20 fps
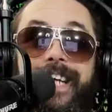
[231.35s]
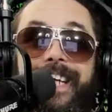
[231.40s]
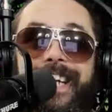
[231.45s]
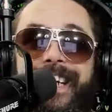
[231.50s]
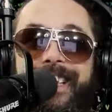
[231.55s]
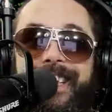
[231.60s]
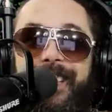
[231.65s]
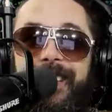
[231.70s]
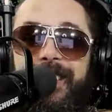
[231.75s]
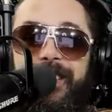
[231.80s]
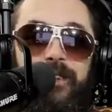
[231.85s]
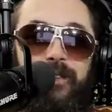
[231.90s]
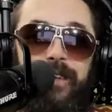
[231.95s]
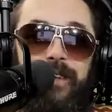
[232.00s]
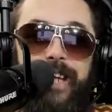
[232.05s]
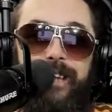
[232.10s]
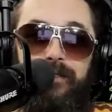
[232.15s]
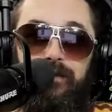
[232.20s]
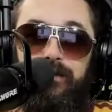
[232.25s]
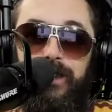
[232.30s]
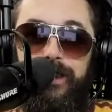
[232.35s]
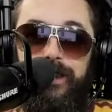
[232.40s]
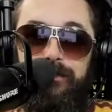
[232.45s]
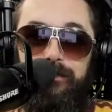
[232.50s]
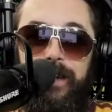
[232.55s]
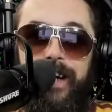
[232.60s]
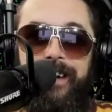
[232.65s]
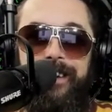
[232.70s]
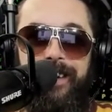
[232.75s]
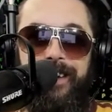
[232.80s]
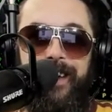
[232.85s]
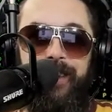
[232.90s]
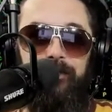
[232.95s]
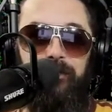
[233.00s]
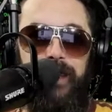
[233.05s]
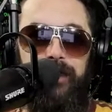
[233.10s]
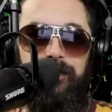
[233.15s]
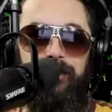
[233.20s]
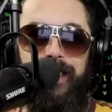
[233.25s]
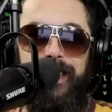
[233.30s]
I could have just read the first paragraph,
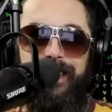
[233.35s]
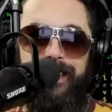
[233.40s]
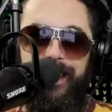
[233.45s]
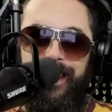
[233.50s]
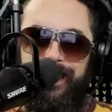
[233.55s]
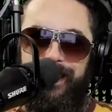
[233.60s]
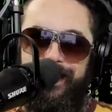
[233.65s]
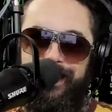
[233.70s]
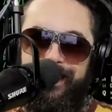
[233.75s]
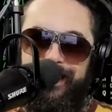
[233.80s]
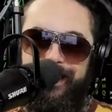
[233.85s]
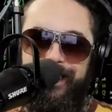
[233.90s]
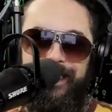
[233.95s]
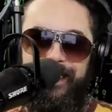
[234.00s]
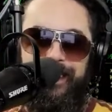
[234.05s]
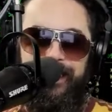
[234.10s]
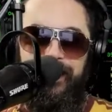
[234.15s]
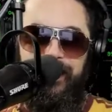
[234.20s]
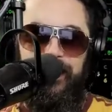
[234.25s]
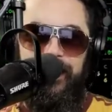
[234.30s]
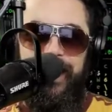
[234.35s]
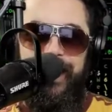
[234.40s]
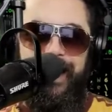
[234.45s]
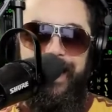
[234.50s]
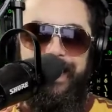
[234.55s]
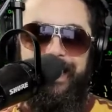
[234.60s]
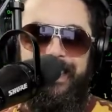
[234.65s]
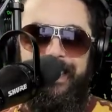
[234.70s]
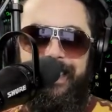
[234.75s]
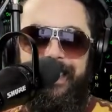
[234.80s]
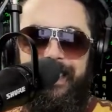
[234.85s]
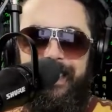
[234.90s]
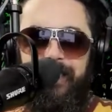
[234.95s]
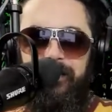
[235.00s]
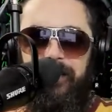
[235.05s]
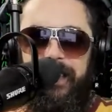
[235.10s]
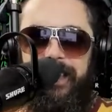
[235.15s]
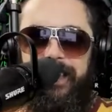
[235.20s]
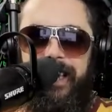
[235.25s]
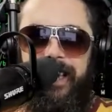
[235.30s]
but I read all this shit I didn't need
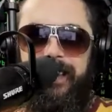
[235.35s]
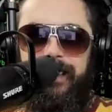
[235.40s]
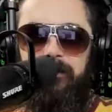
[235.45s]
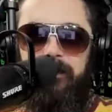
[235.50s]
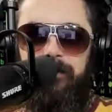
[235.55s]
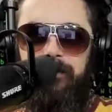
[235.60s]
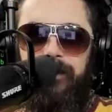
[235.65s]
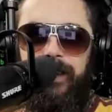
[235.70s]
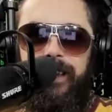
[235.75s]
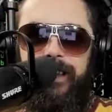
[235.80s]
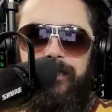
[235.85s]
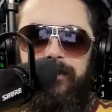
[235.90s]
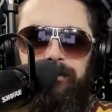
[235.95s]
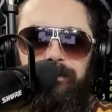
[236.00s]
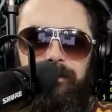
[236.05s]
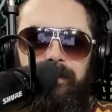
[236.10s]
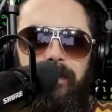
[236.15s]
to read. All right, let's move on.